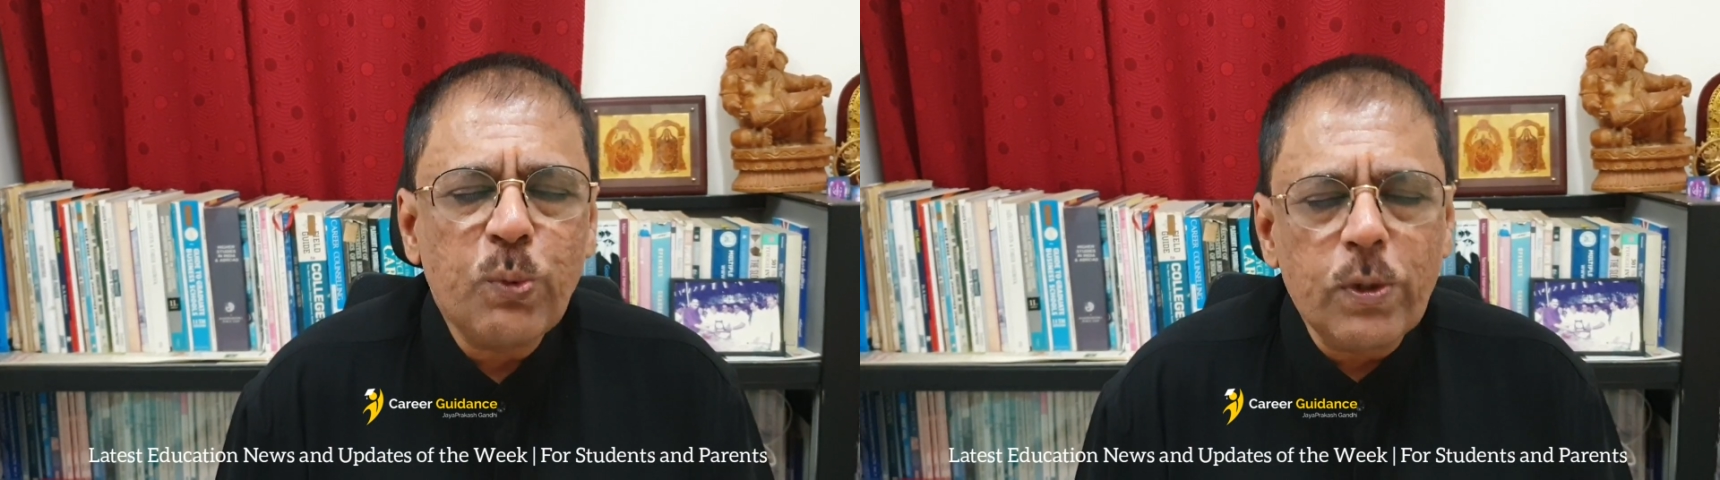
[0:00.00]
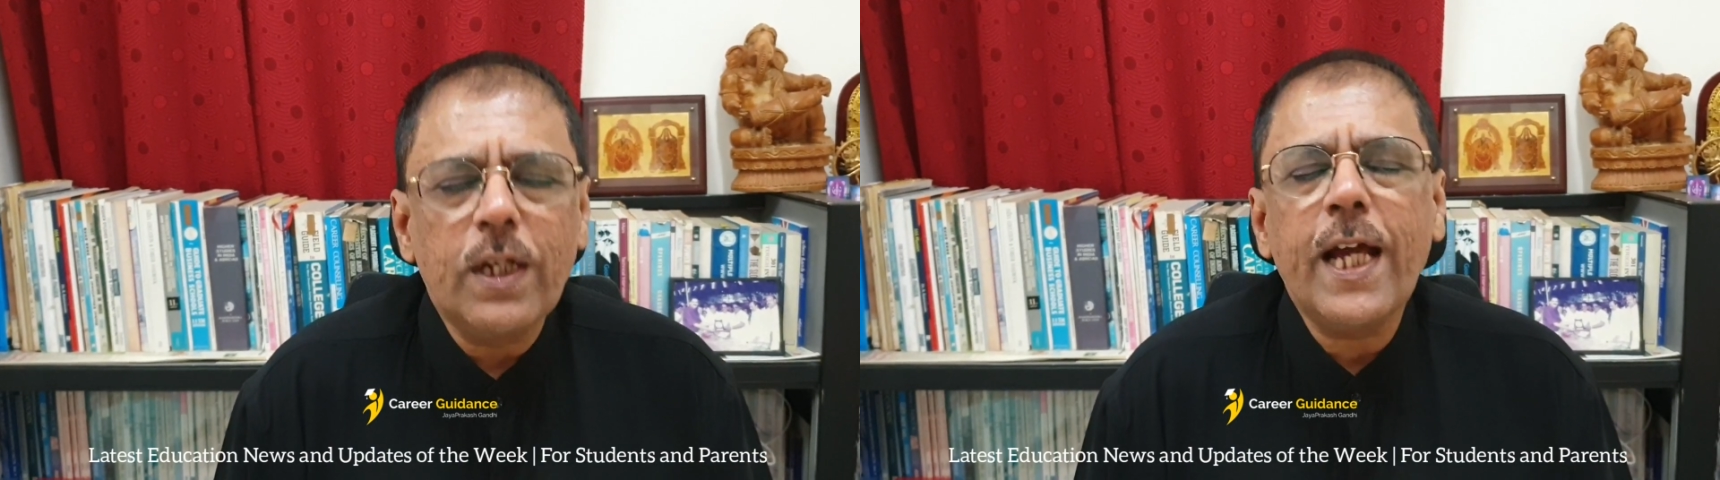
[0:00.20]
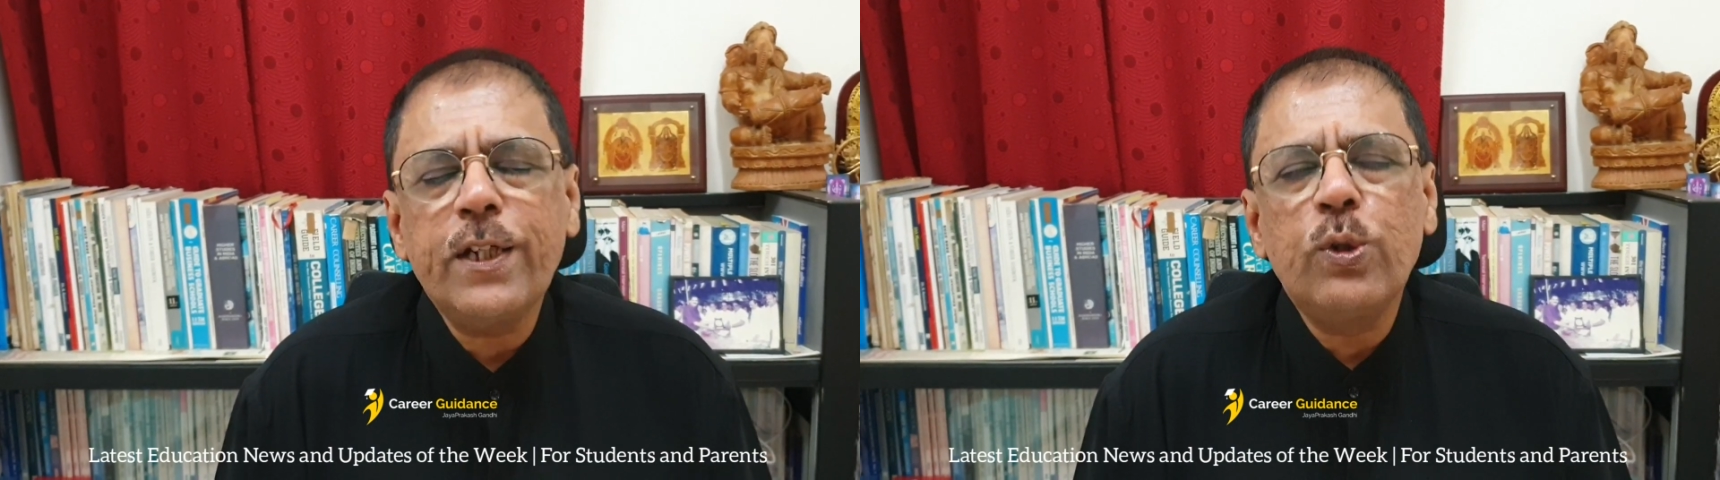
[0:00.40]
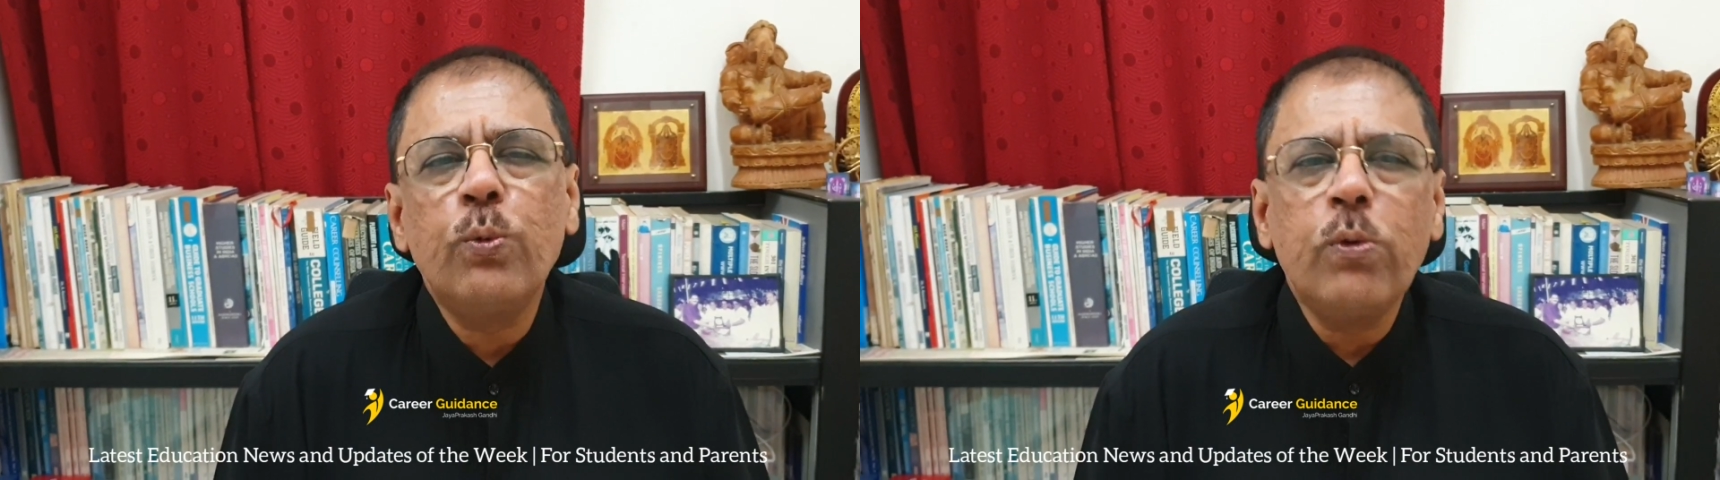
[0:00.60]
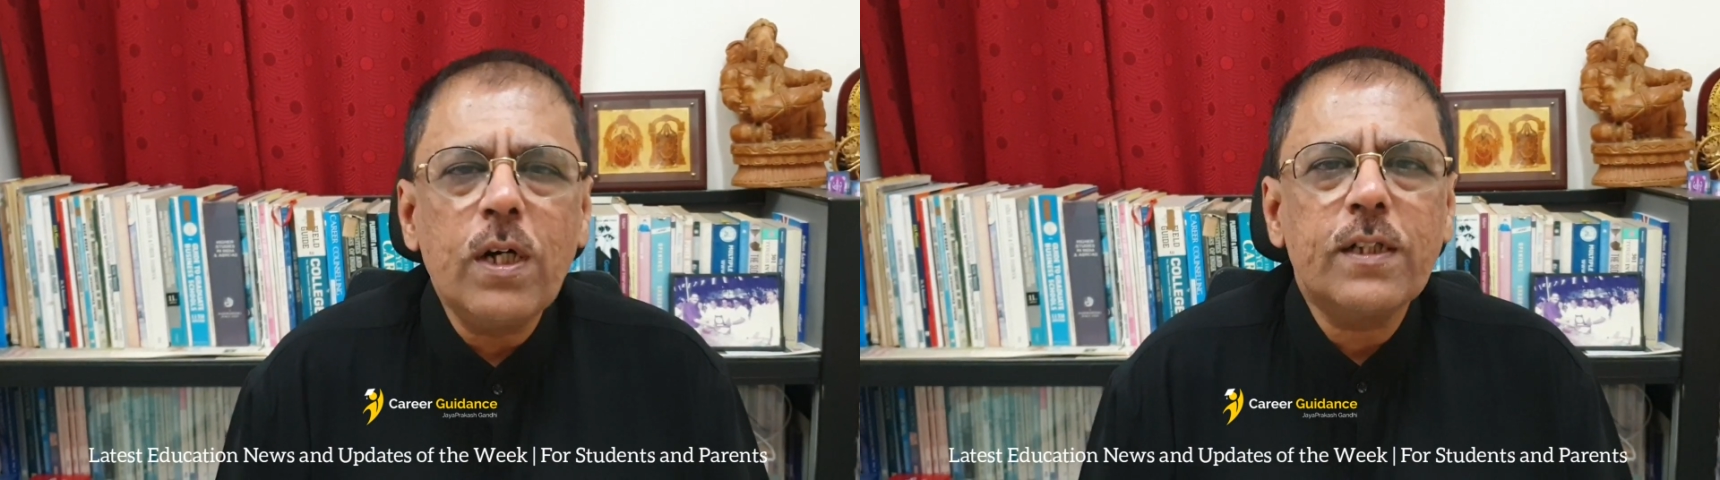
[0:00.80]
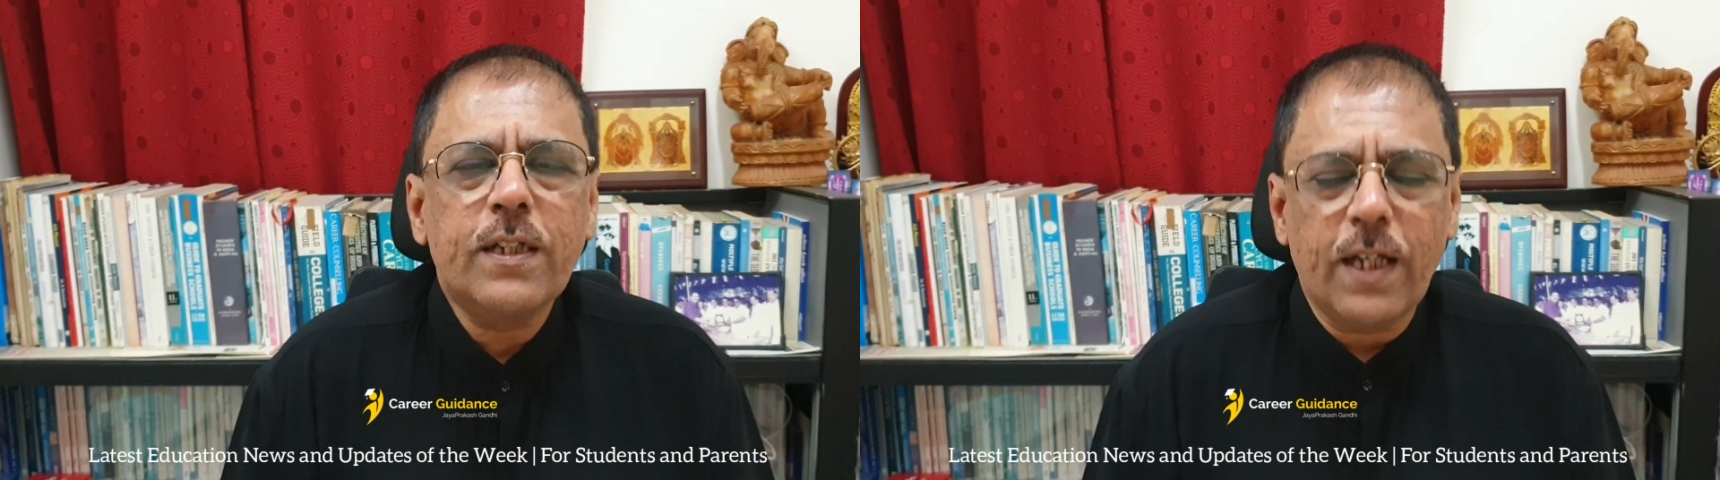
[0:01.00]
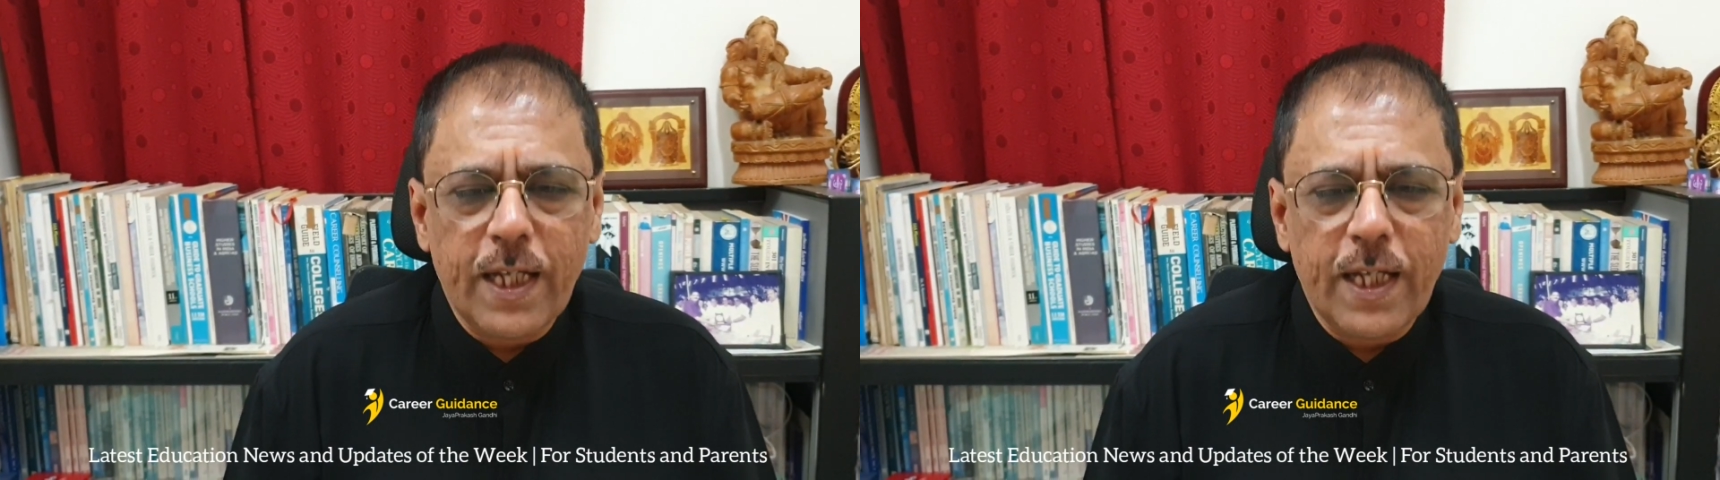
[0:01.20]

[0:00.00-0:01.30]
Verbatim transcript: would like to work